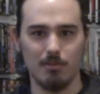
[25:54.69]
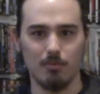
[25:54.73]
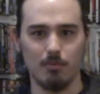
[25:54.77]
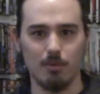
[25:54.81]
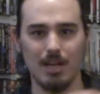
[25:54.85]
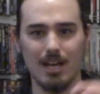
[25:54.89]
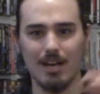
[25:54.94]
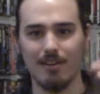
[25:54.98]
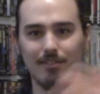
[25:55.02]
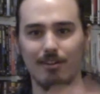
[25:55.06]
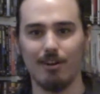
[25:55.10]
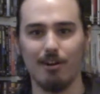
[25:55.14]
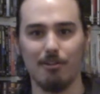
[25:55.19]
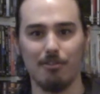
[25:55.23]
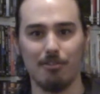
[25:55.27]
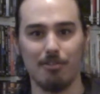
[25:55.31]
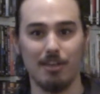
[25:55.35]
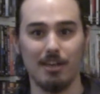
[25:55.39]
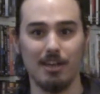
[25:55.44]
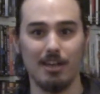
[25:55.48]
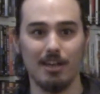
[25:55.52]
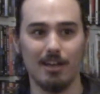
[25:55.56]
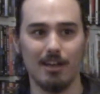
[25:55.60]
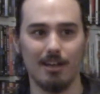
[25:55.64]
we have our
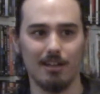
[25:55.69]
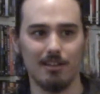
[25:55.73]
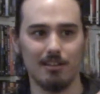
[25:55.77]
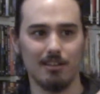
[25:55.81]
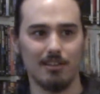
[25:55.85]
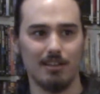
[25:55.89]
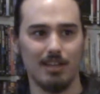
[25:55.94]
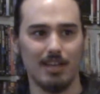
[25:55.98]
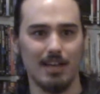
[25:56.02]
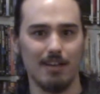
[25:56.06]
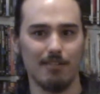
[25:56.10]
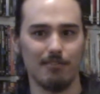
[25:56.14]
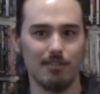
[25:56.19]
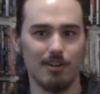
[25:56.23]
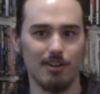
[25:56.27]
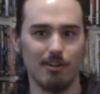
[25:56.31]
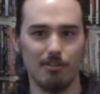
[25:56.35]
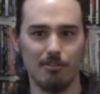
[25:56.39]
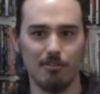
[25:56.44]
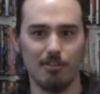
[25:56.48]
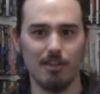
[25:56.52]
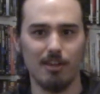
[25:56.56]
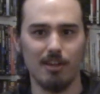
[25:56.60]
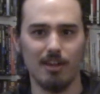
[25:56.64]
thing, they have
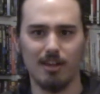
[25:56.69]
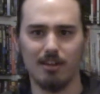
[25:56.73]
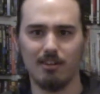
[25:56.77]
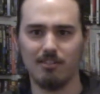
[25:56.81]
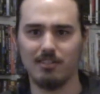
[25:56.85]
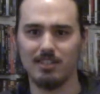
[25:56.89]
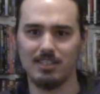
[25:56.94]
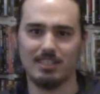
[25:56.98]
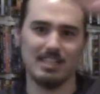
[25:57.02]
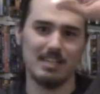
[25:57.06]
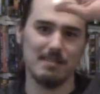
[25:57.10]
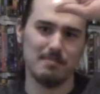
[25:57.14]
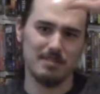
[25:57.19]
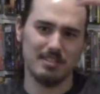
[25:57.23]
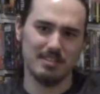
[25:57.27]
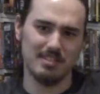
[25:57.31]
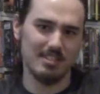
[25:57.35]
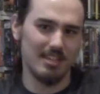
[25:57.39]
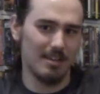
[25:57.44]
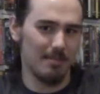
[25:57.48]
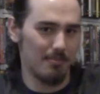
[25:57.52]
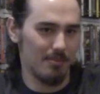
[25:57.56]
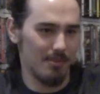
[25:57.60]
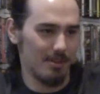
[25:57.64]
their thing, let's keep it
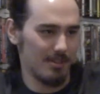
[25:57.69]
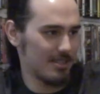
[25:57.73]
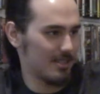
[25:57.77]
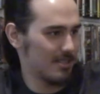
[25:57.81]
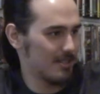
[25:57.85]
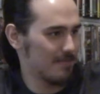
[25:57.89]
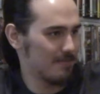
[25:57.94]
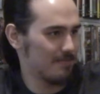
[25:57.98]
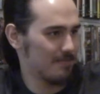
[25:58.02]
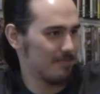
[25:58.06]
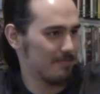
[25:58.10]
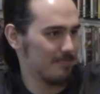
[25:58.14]
separate.